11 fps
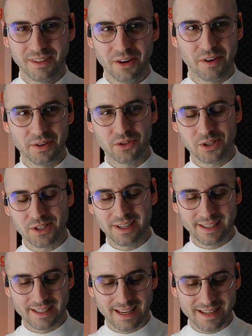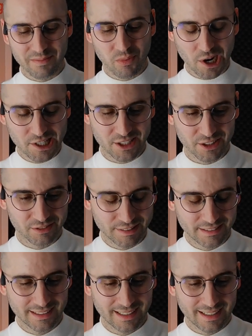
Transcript: Very, very interesting and impressive.